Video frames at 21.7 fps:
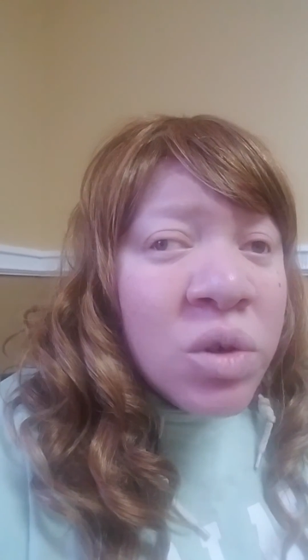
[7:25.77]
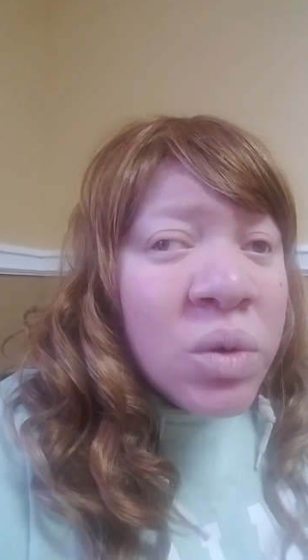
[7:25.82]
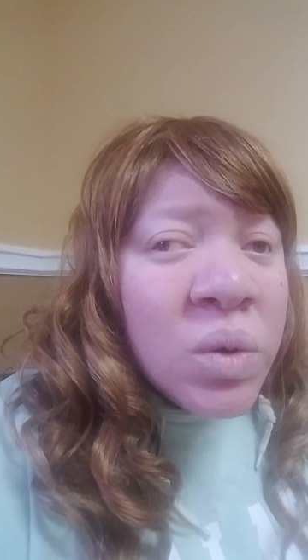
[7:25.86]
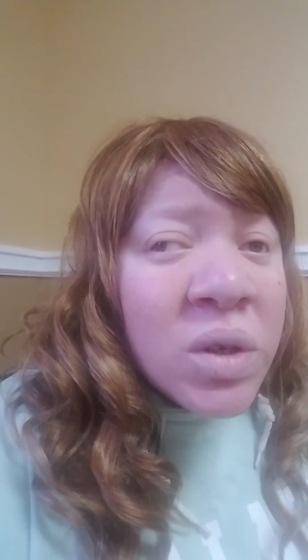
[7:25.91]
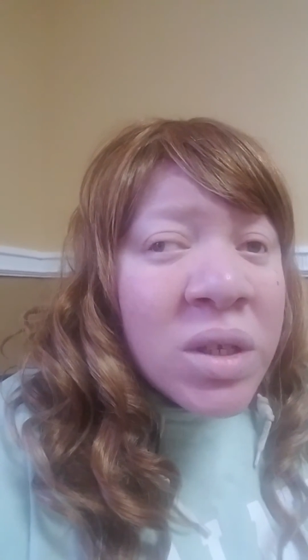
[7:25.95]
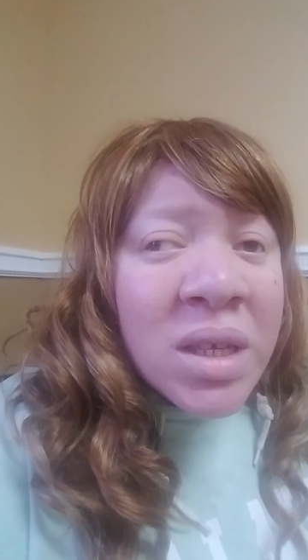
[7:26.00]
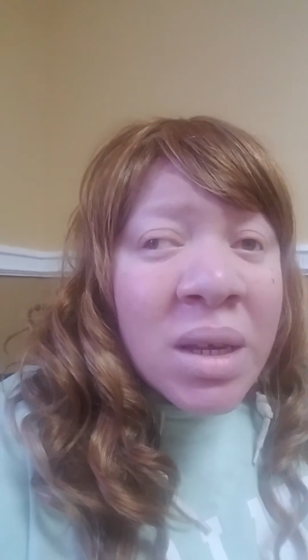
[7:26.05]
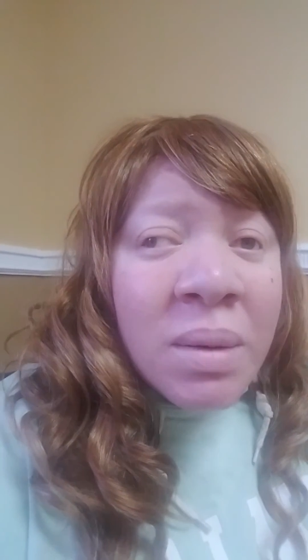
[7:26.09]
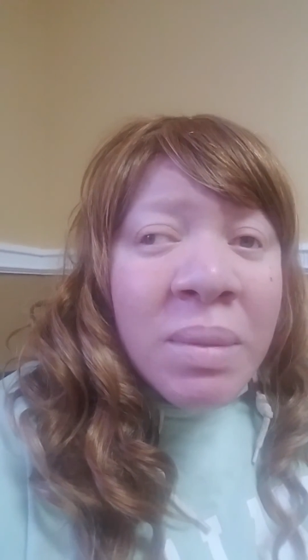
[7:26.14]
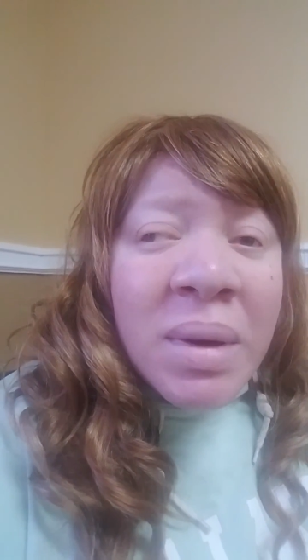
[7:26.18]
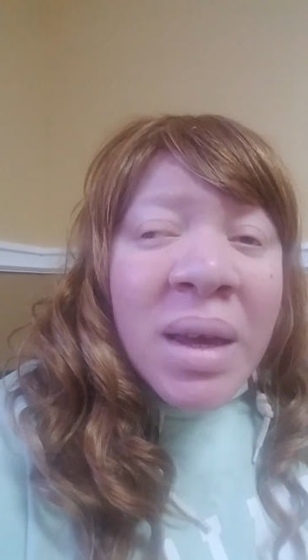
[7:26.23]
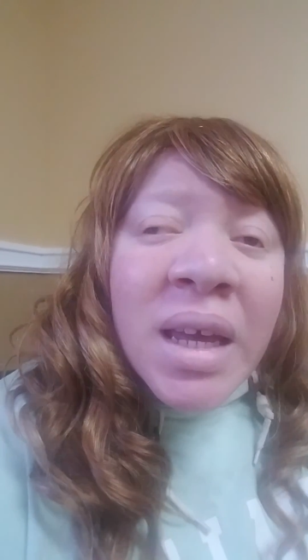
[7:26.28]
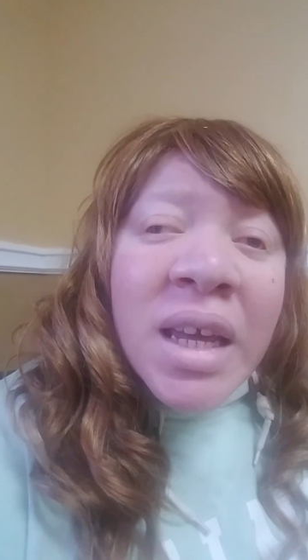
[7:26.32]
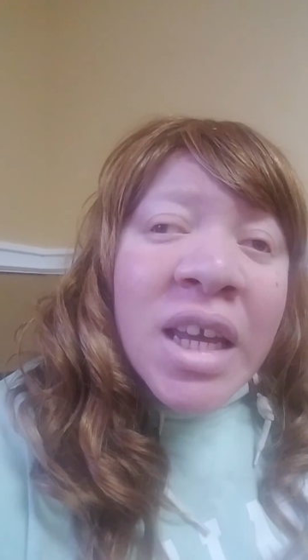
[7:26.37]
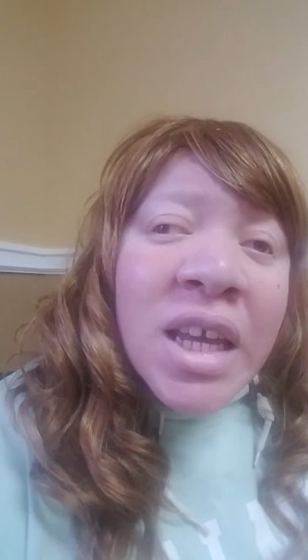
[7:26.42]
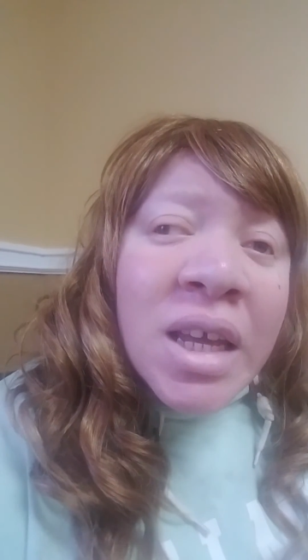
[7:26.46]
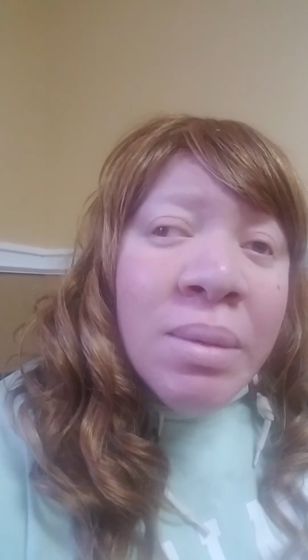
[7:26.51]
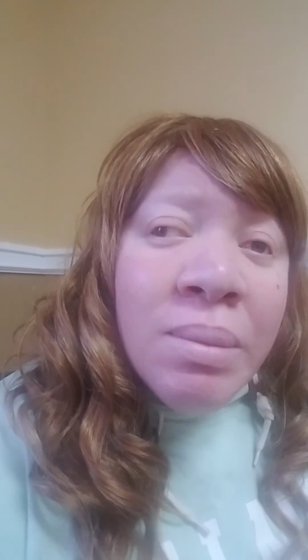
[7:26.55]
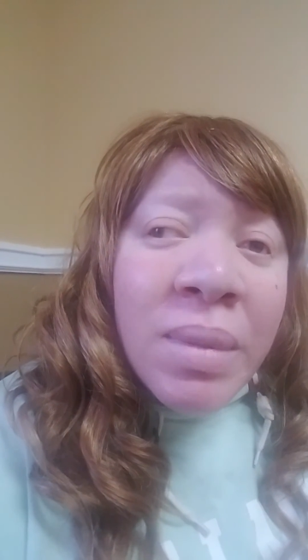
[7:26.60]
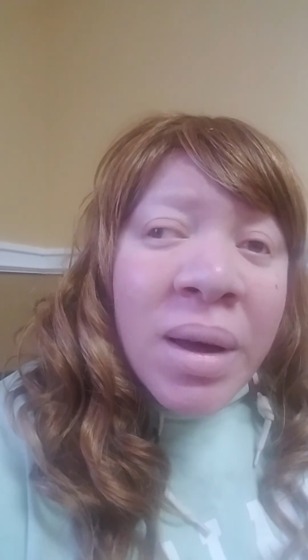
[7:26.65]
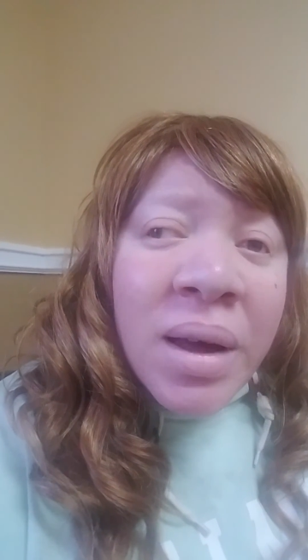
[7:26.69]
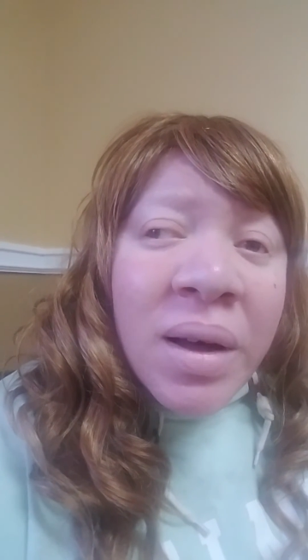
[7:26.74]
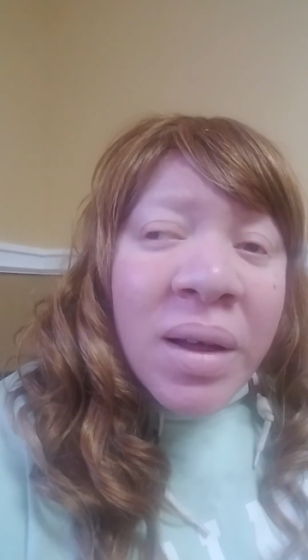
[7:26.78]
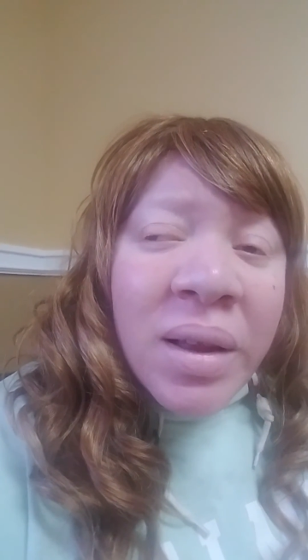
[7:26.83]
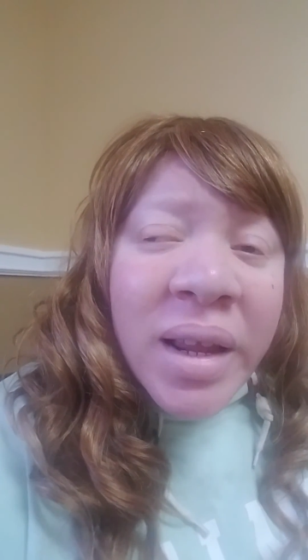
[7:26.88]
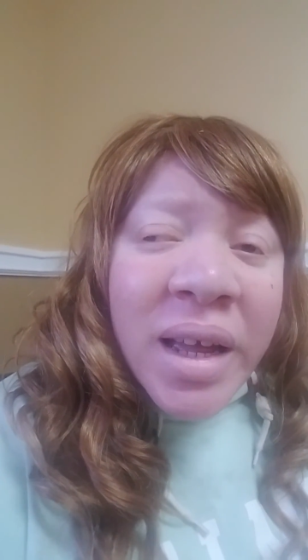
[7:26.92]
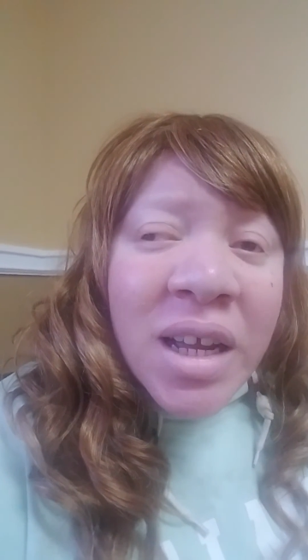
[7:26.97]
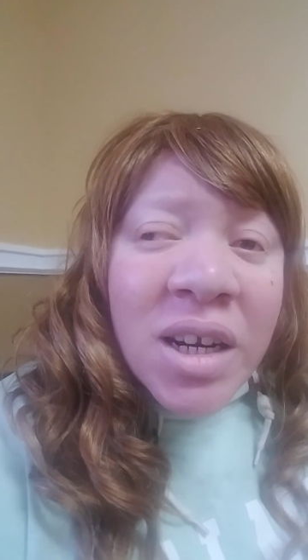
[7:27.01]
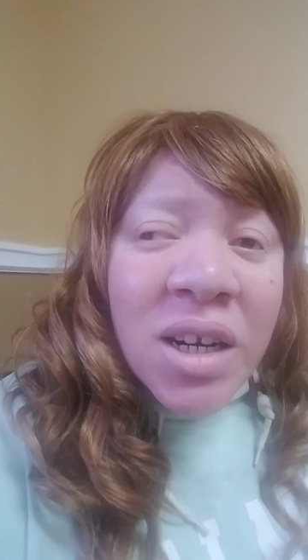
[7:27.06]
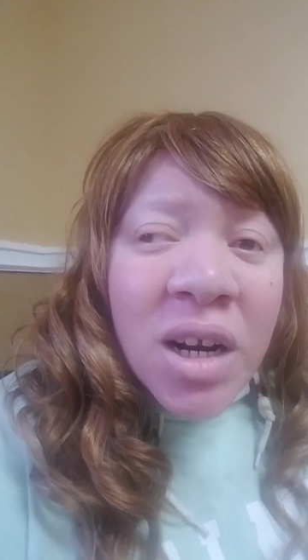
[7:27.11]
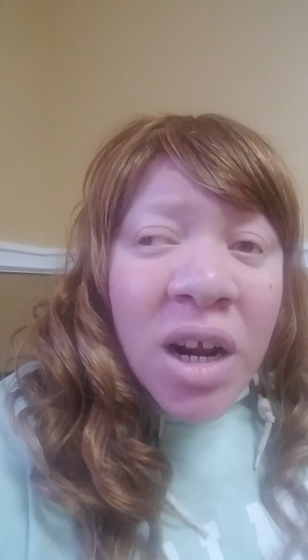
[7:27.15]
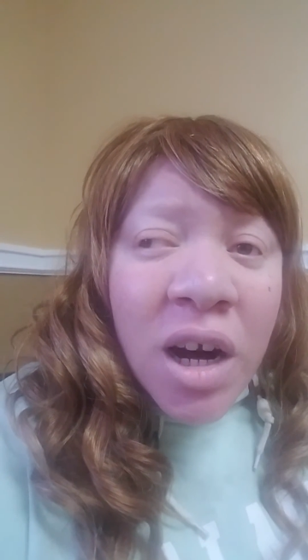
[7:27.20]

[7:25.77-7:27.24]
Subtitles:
You can send me an email at